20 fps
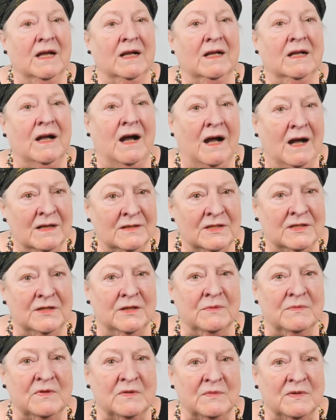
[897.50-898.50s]

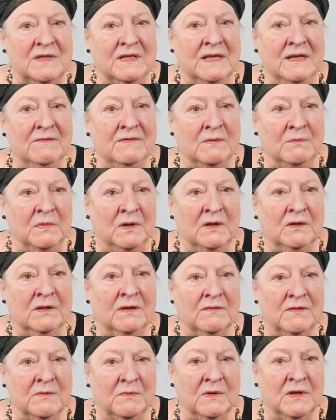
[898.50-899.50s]
Costumes received the bulk
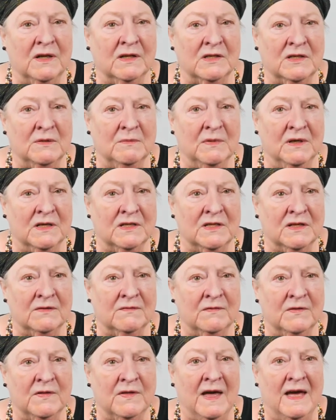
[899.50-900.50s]
of the production budget,
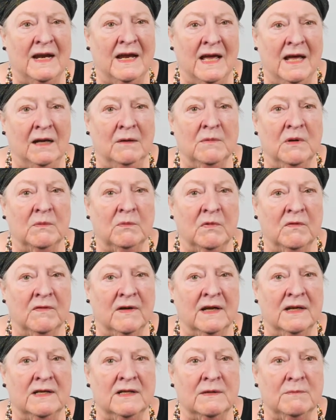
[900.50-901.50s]
for that element
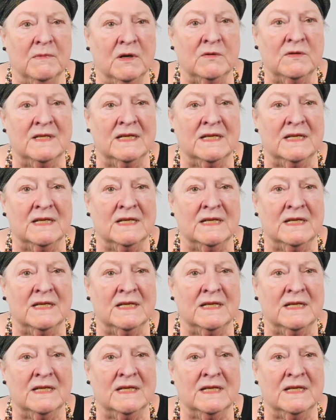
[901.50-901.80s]
provided the most